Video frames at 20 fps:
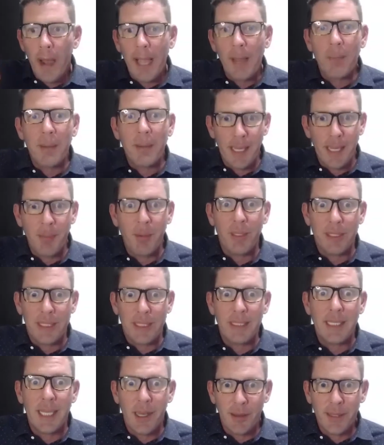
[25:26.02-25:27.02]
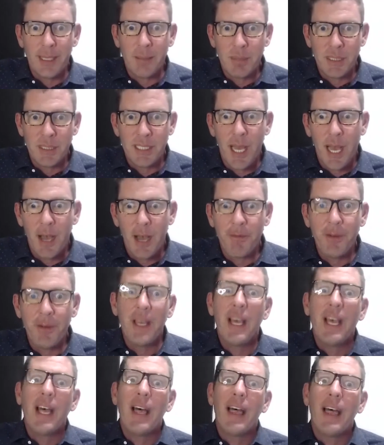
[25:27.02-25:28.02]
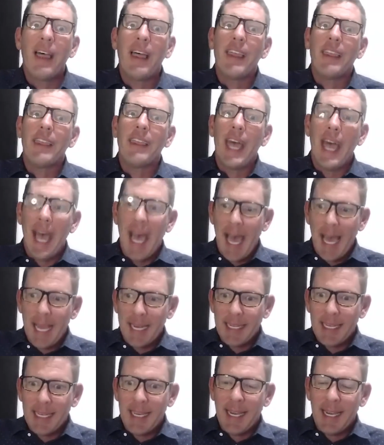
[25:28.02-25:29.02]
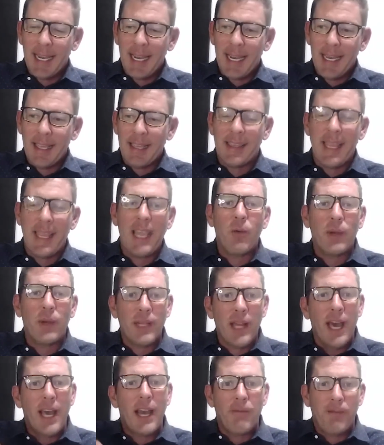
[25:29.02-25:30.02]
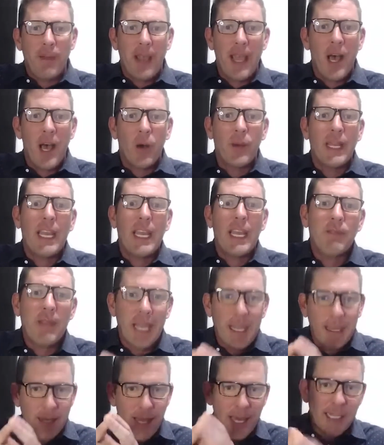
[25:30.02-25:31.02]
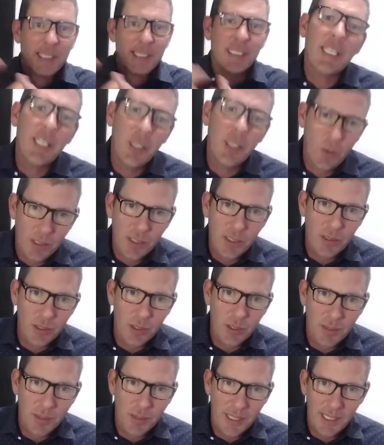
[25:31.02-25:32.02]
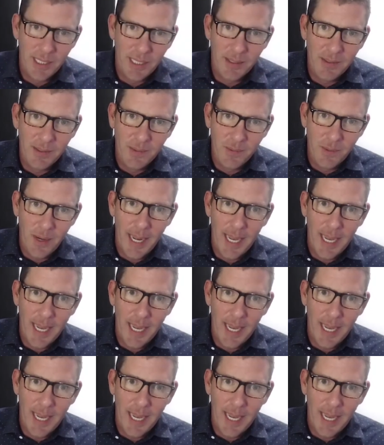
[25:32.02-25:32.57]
be able to tell them stuff that they would not have found if they had not have seen you on social media, right?